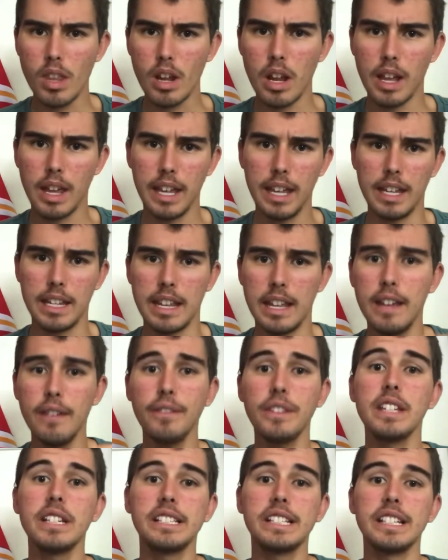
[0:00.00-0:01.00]
And if
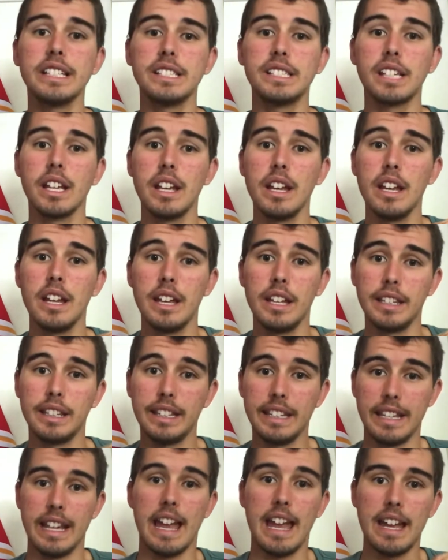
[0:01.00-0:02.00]
this is
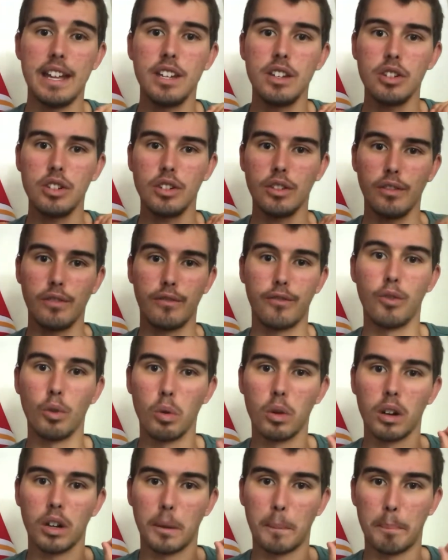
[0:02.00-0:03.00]
the end
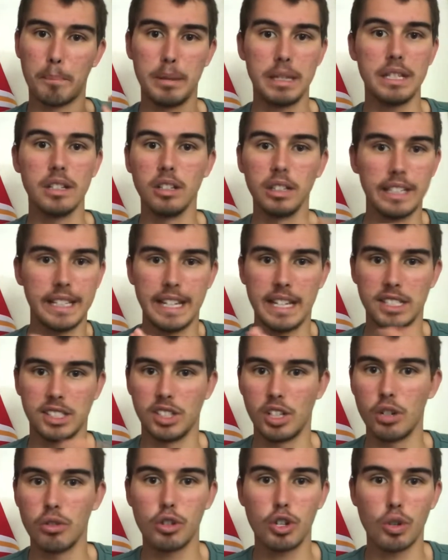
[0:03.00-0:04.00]
for Beal, he has
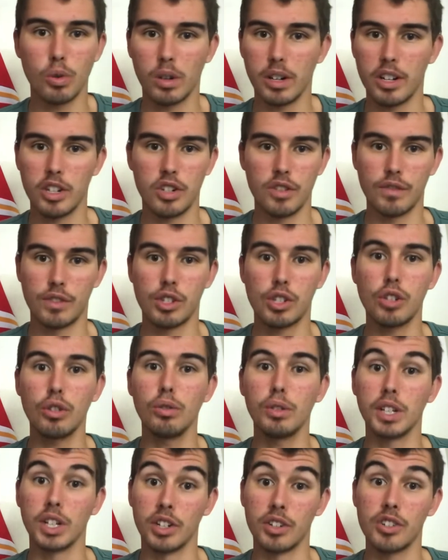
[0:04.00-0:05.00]
no shortage of
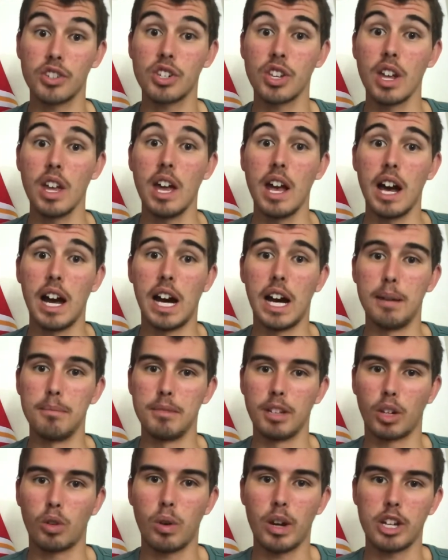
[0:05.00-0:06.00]
suitors.
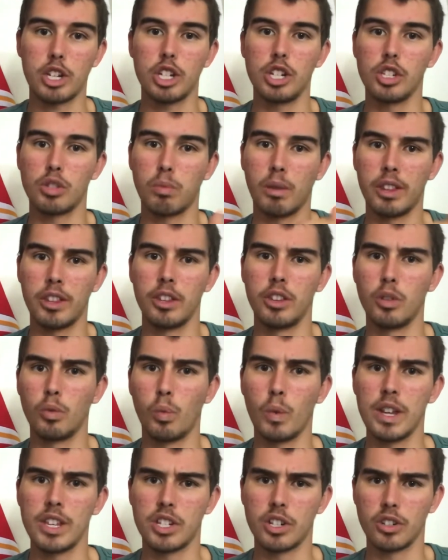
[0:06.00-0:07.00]
The question is whether the
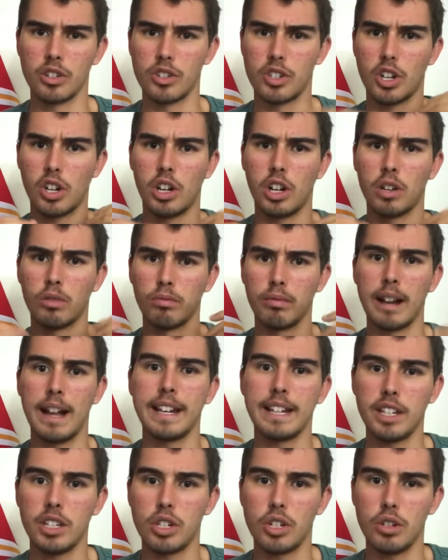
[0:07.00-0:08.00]
Wizards are
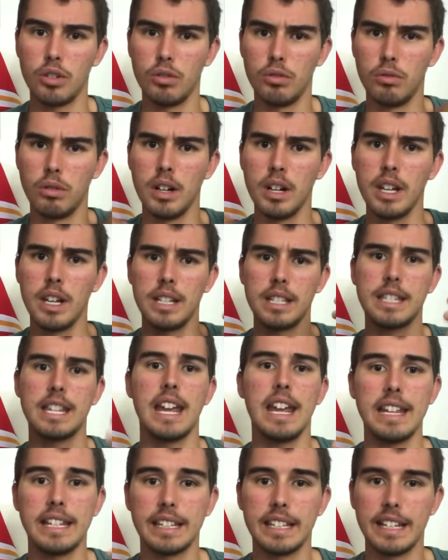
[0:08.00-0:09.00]
ready to
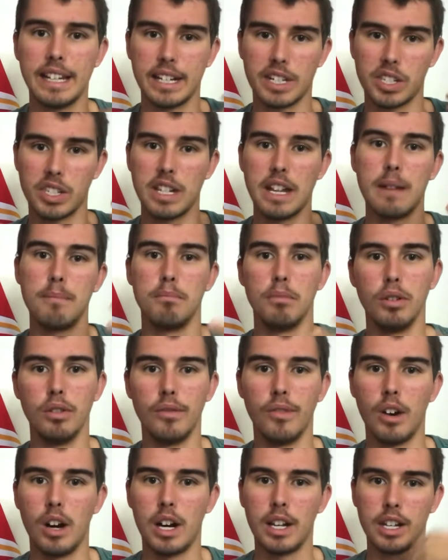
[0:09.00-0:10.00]
take the next step,
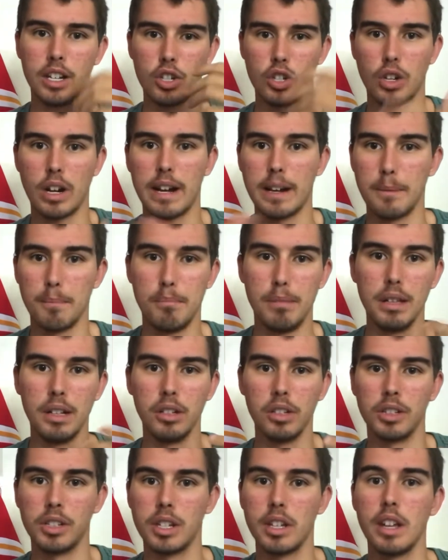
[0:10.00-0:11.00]
move on, and try to
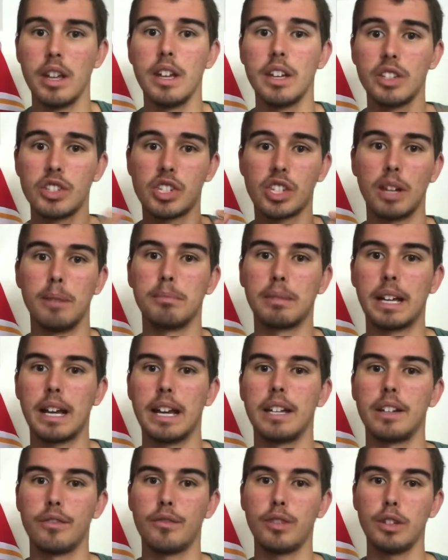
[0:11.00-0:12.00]
build some
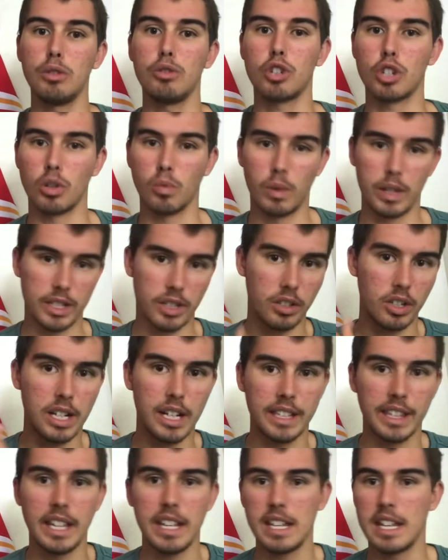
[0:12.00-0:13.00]
kind of future, whether or
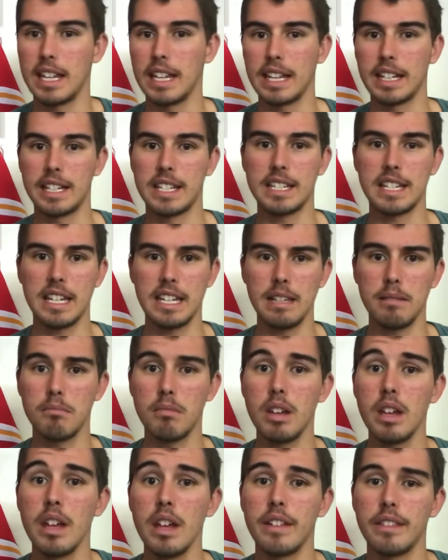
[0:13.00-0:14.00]
not they can get a
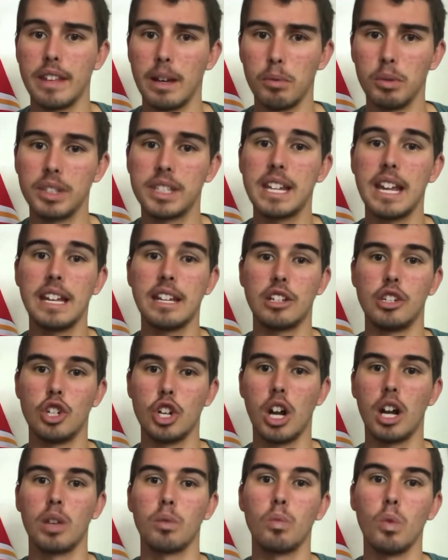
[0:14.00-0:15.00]
team that will take
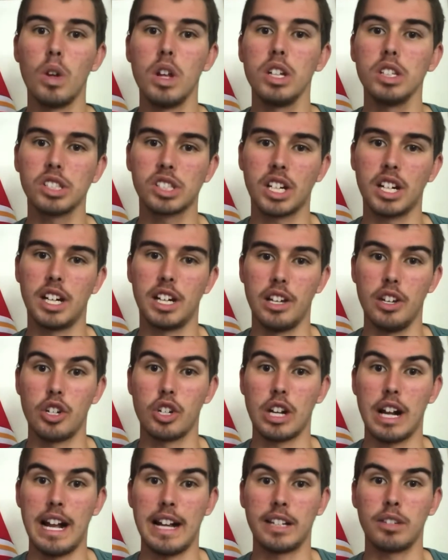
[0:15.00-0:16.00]
John Wall's
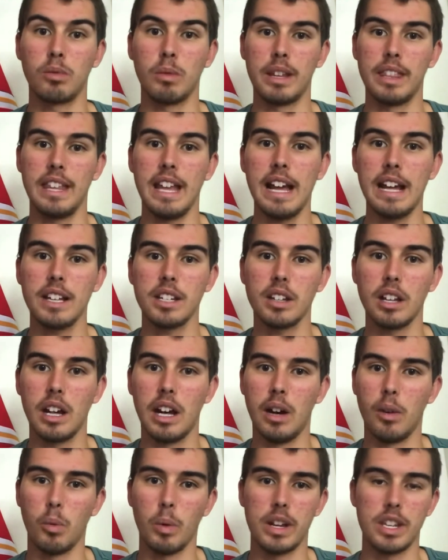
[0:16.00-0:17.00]
contract when
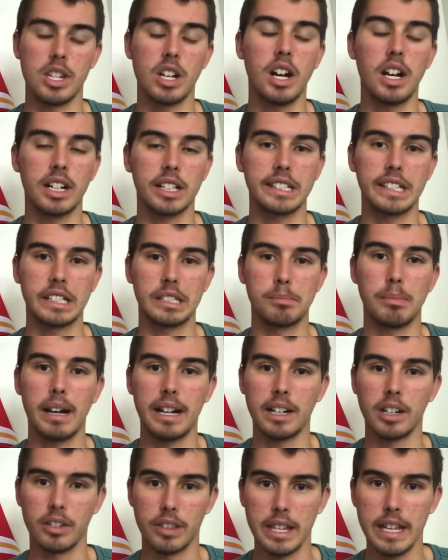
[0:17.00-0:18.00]
talks
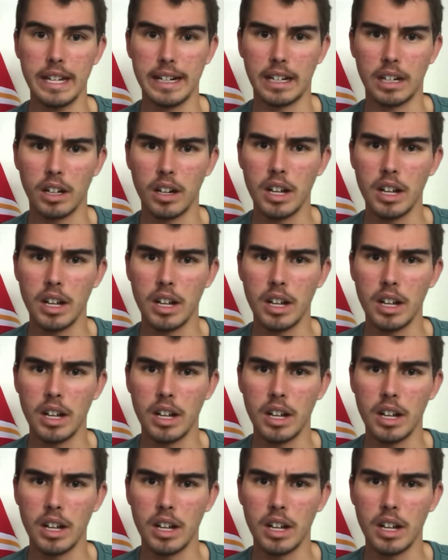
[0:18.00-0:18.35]
expire there.